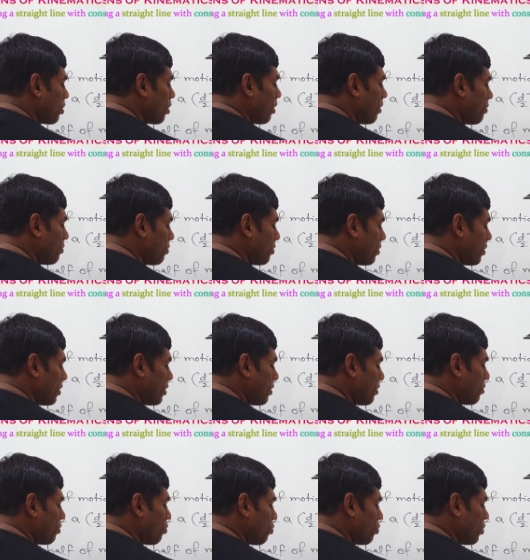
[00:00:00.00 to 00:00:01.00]
of
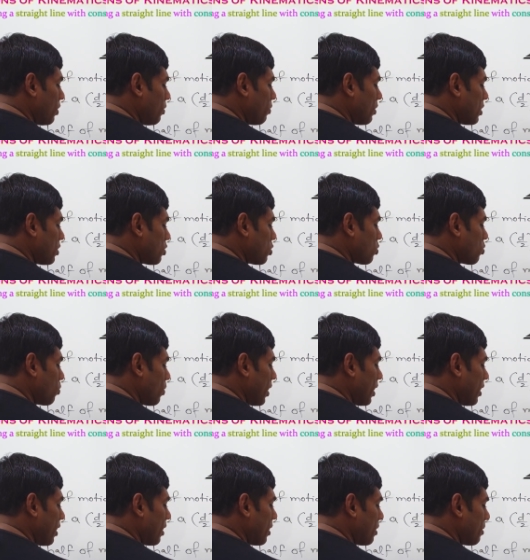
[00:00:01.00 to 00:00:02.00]
v1
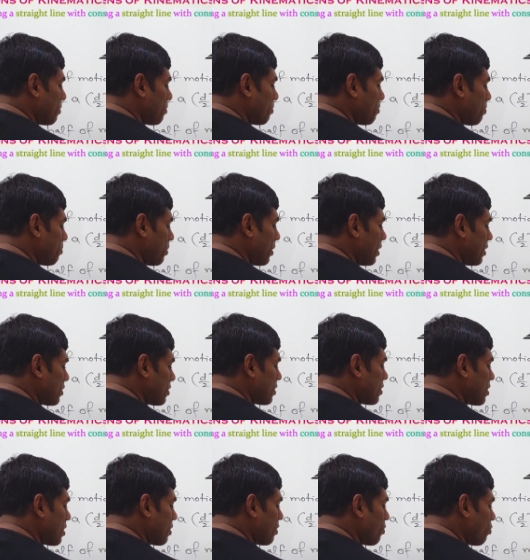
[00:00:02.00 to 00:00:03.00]
square
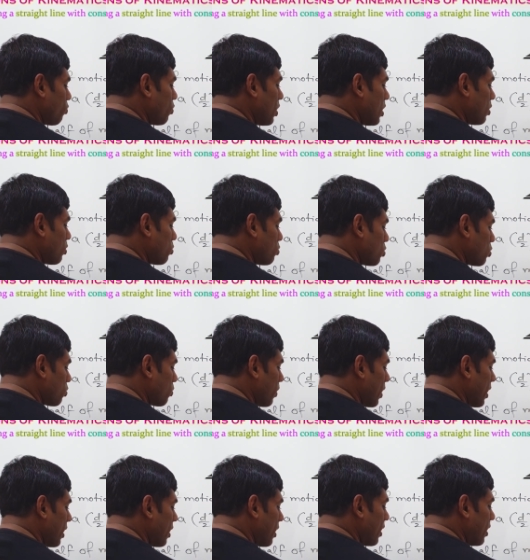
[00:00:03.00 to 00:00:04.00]
plus v2
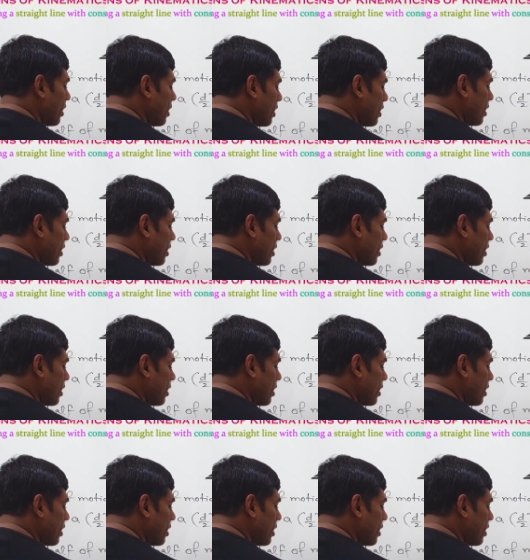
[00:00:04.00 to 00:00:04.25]
square